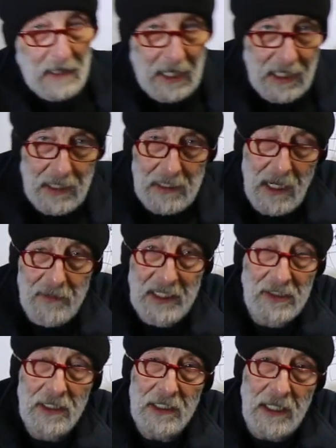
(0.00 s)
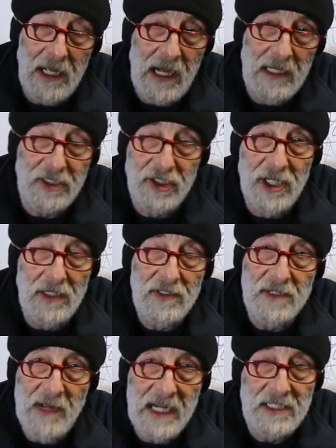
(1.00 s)
I mean, look, Alex
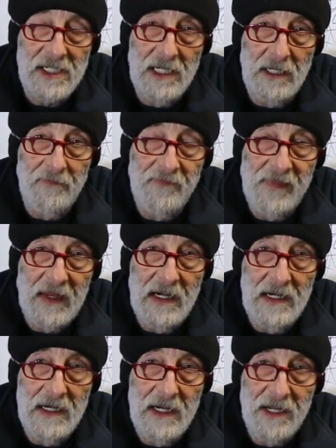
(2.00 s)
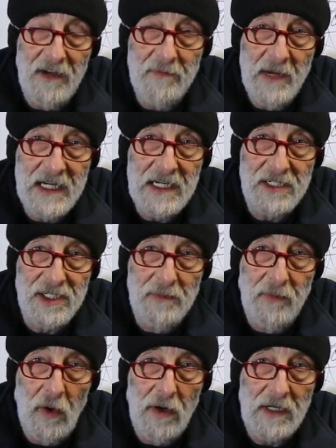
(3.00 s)
Jones makes enough money to
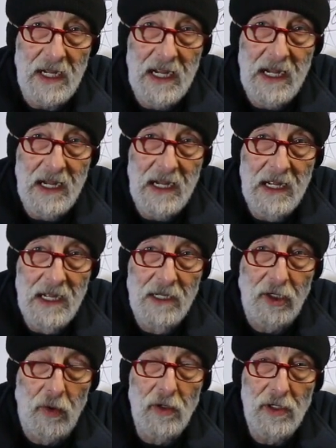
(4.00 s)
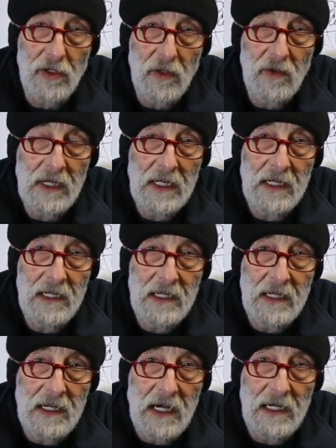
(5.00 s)
support a crew
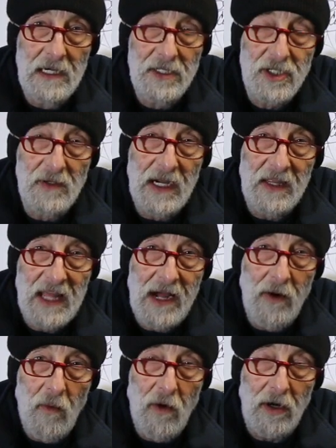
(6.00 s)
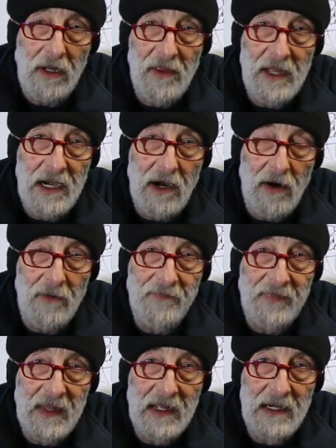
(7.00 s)
doing that work there
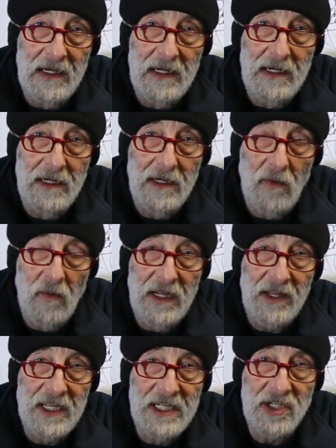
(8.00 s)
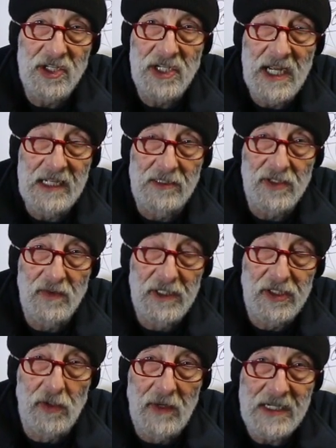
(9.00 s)
with his sales,
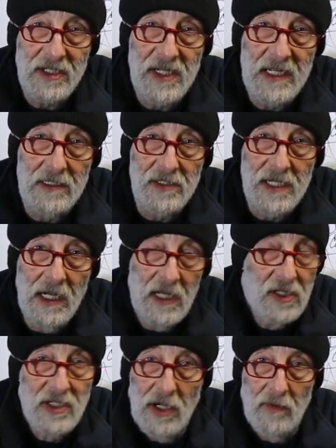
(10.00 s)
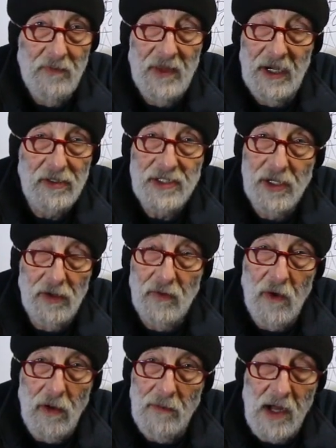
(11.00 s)
with direct sales. So there's your
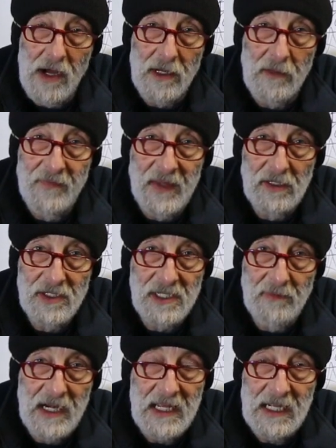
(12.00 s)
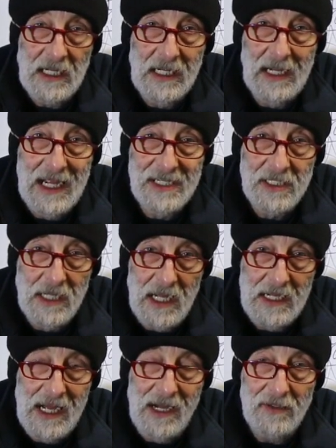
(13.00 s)
role model. There's somebody that has
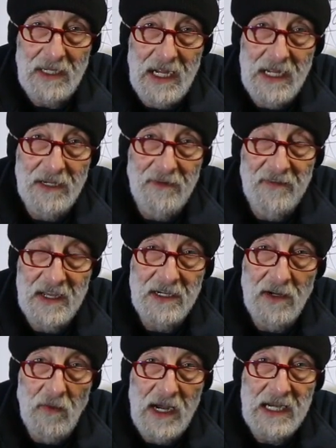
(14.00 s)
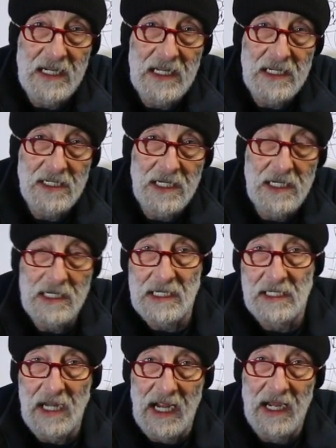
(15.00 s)
gotten out and invented a way to get it
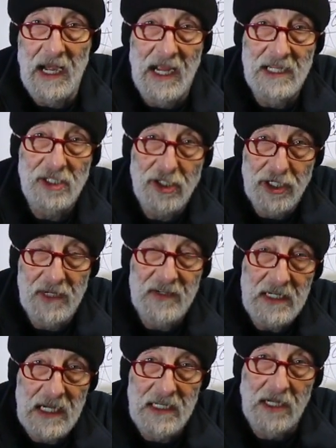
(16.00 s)
done and has achieved it and